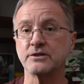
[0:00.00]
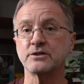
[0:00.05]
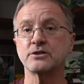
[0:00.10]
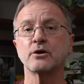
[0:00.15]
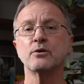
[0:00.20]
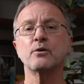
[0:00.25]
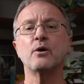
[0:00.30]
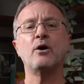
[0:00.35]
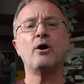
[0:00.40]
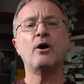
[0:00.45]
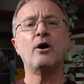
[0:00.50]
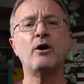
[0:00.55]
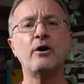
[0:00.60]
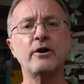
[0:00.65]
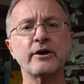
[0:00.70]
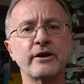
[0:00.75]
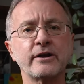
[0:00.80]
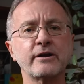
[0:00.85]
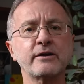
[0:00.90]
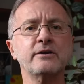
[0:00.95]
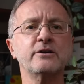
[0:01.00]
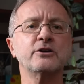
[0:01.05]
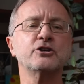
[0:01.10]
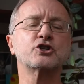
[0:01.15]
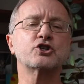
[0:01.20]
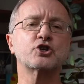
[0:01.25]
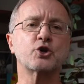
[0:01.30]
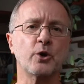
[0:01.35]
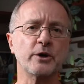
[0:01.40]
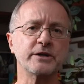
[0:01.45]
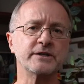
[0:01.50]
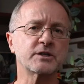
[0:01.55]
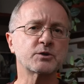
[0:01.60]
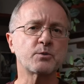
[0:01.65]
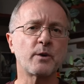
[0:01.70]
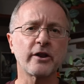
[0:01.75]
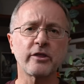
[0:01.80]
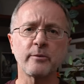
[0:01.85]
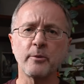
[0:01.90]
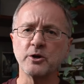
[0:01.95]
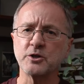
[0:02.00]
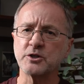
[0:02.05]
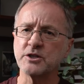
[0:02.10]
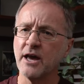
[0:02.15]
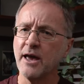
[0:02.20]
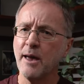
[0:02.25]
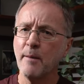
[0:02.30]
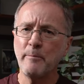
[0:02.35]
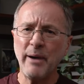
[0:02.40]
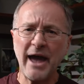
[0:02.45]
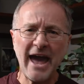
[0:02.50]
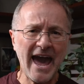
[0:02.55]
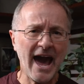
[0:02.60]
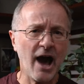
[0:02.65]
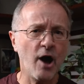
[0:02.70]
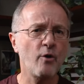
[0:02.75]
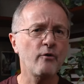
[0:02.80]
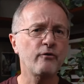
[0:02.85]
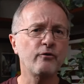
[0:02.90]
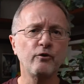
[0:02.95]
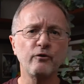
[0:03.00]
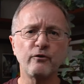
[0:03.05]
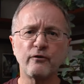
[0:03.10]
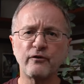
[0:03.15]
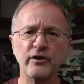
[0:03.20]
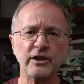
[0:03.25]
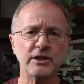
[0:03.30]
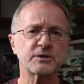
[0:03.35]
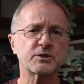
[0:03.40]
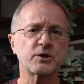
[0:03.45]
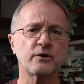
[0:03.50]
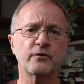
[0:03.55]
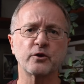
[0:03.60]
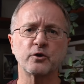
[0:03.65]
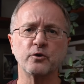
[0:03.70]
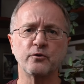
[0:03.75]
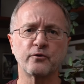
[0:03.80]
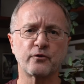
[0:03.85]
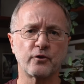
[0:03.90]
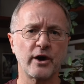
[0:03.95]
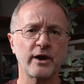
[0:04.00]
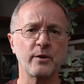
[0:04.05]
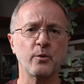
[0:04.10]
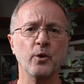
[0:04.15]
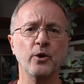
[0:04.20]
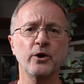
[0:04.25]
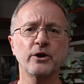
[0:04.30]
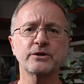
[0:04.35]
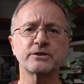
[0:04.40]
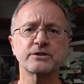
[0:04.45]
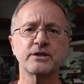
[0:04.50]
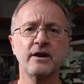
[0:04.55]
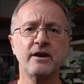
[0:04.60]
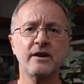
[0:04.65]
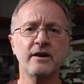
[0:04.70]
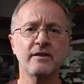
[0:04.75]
So honor choice. It's one of the most powerful philosophical frameworks